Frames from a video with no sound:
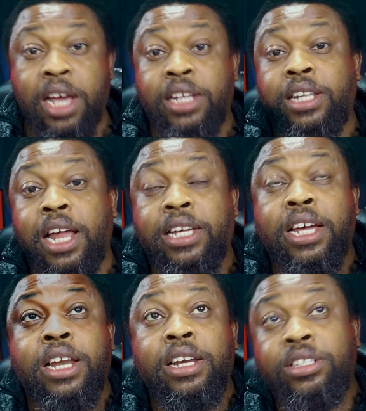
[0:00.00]
It's like
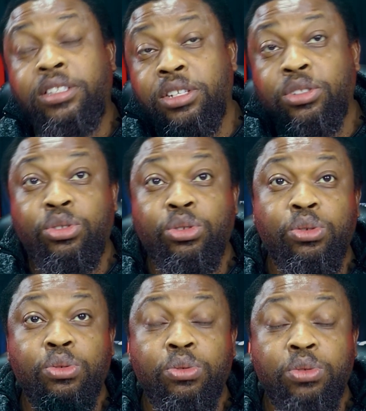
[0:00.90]
listening
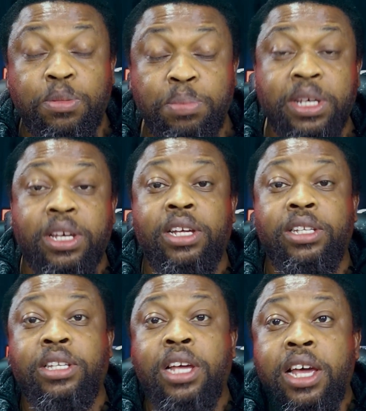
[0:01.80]
to
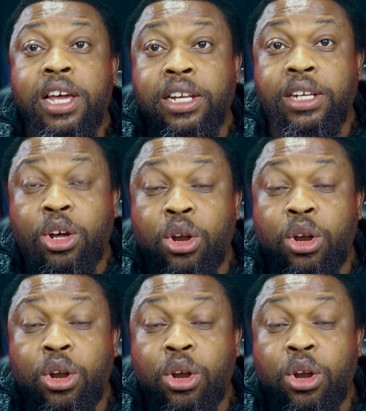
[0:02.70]
speakers in a